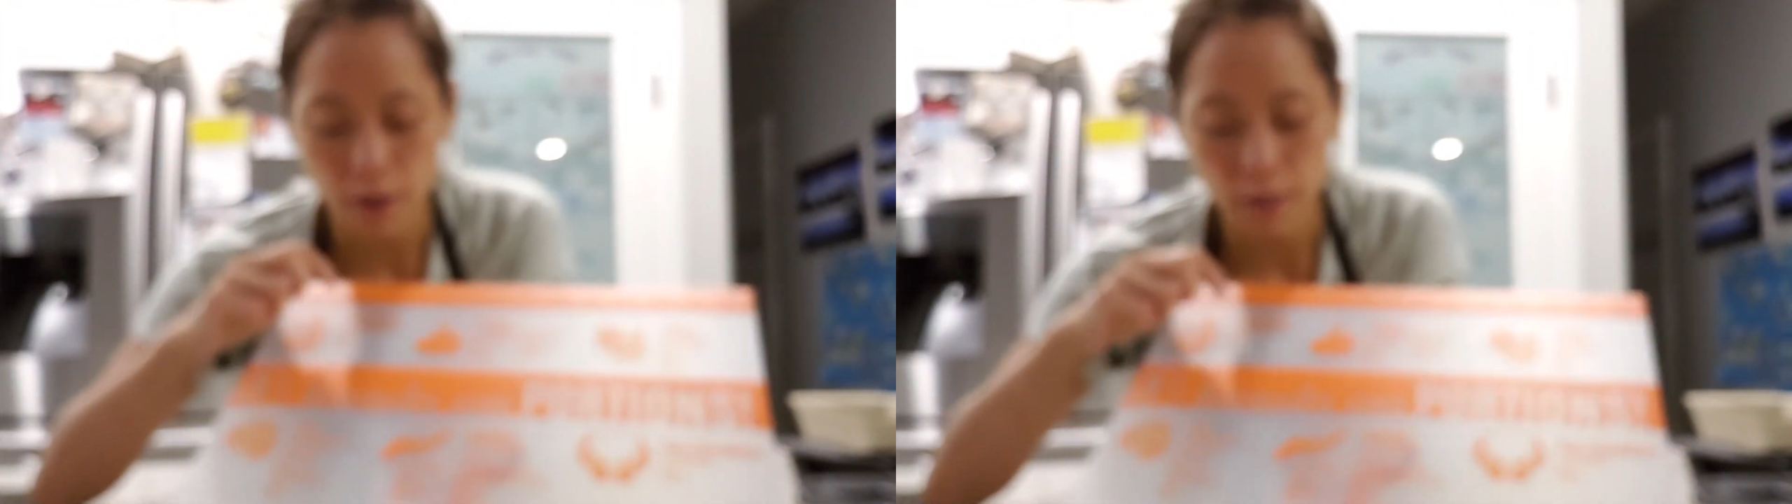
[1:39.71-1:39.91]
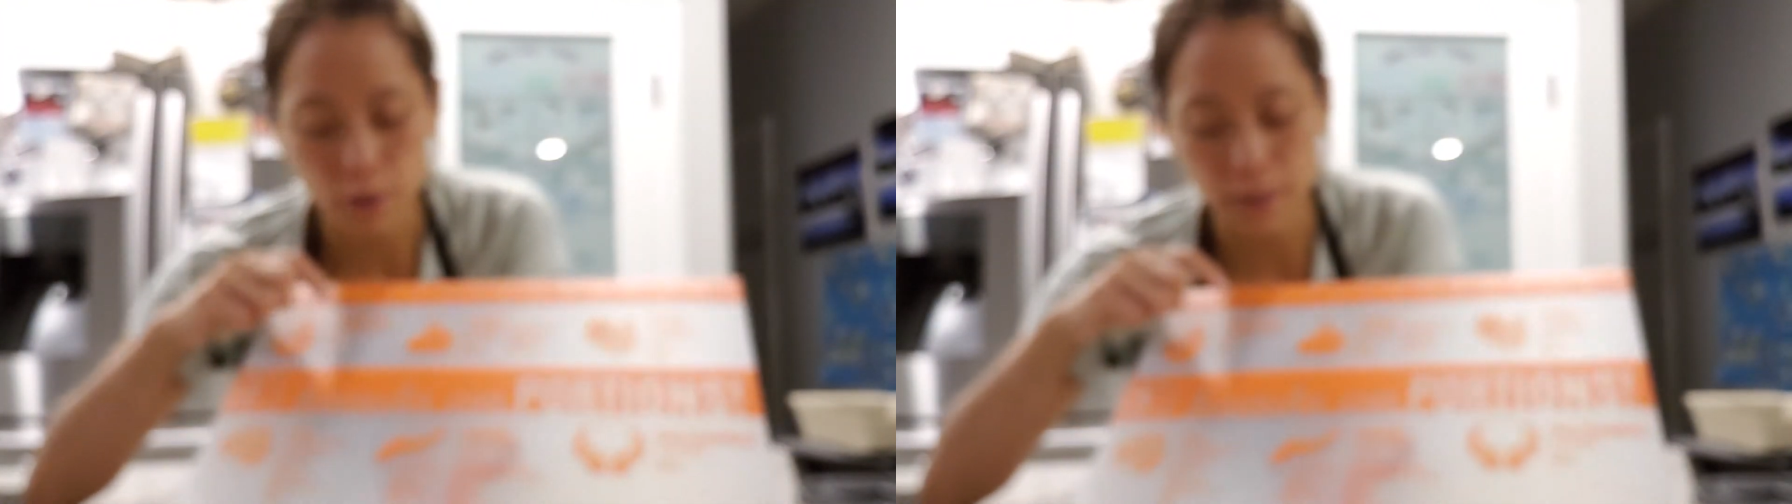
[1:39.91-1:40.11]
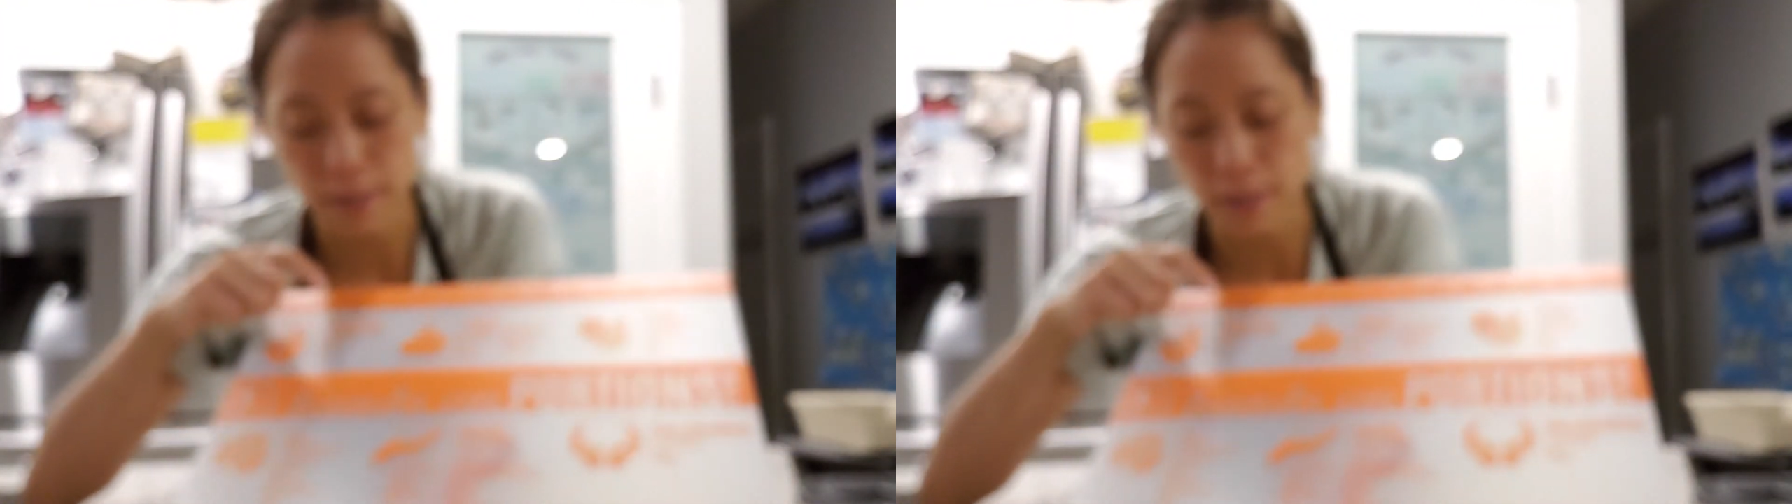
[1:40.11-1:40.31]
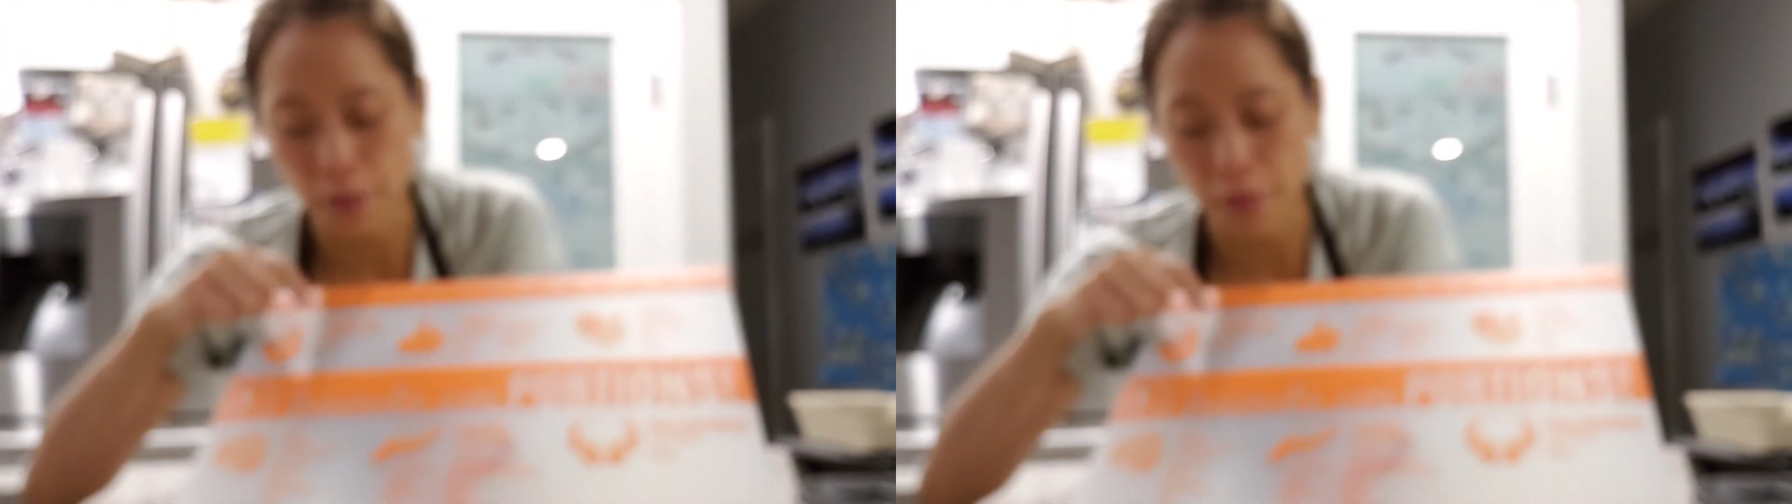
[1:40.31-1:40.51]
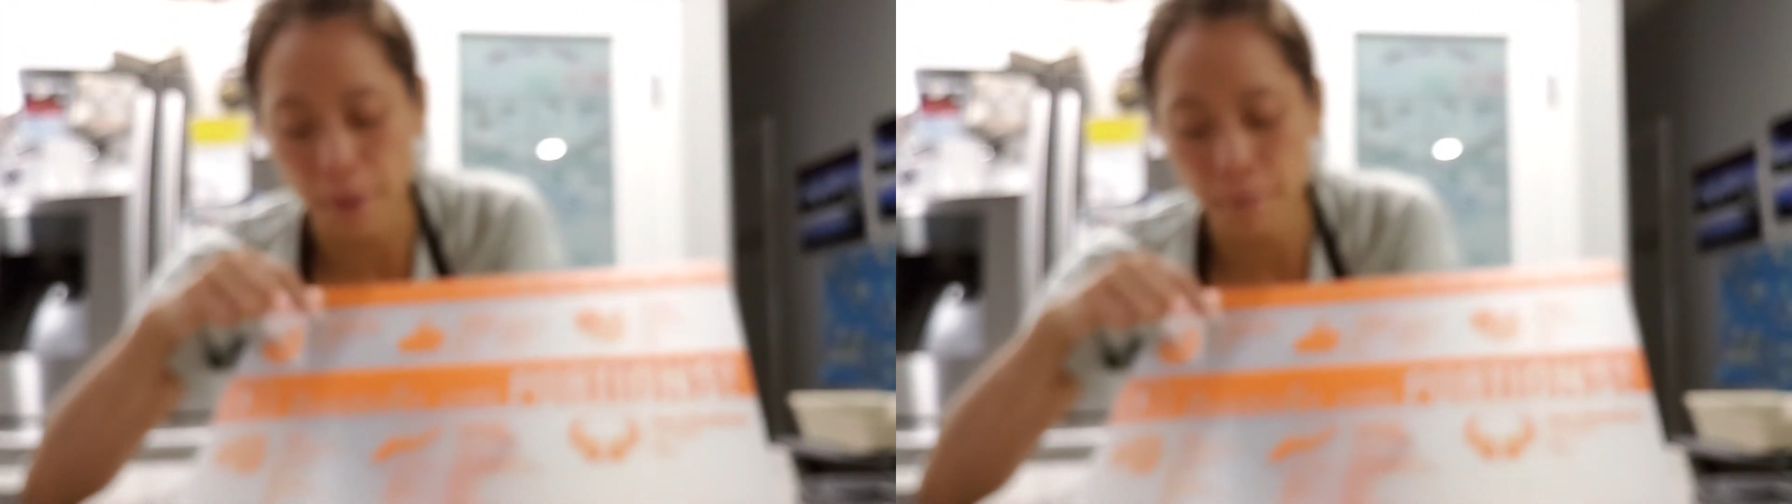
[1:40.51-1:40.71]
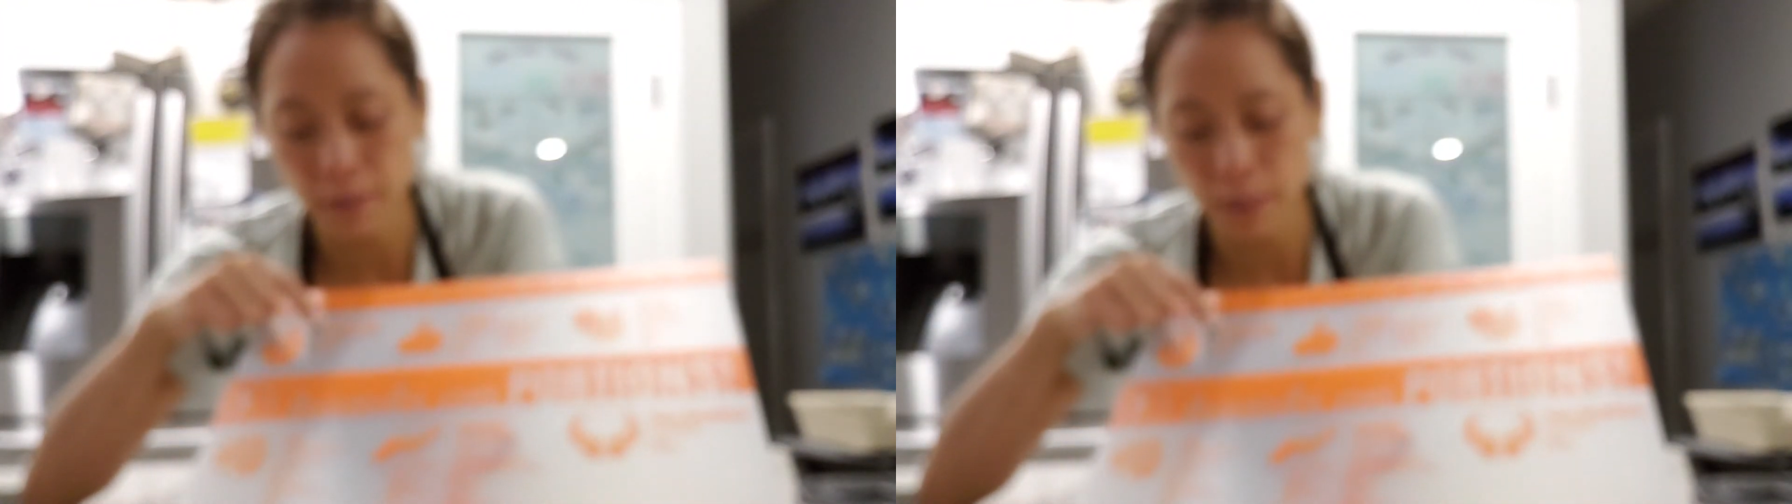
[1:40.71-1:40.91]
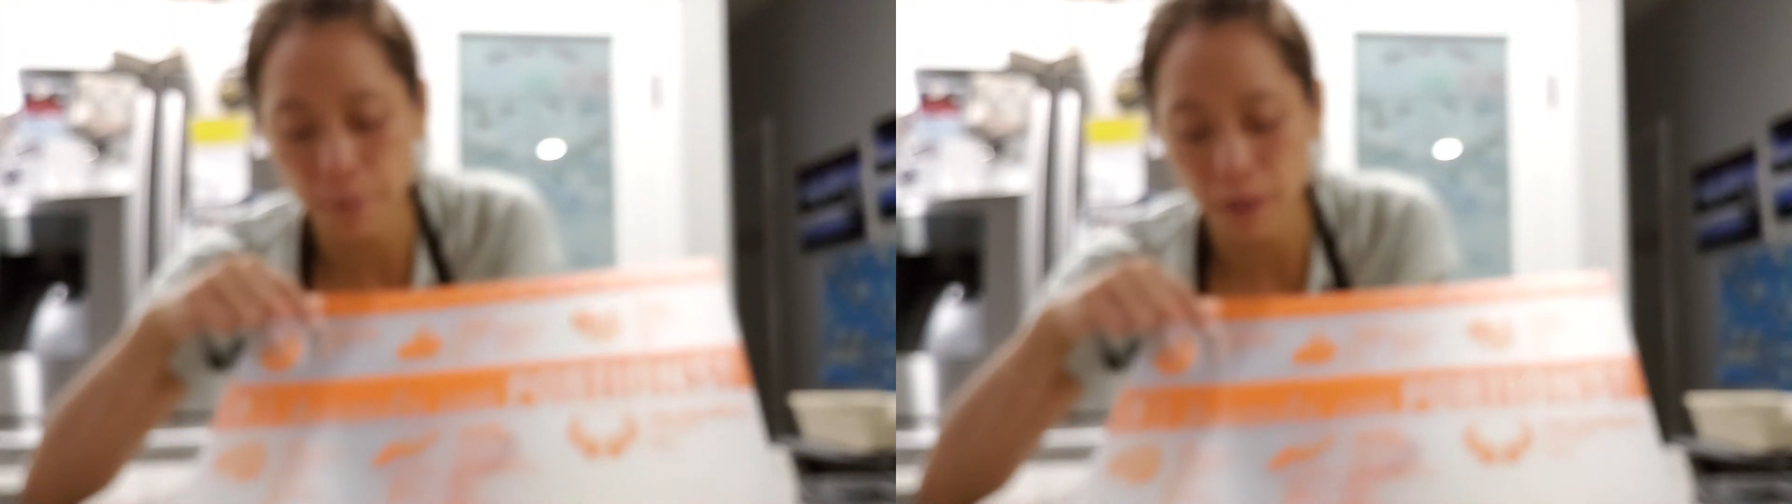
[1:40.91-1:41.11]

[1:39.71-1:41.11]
So it says a thumb tip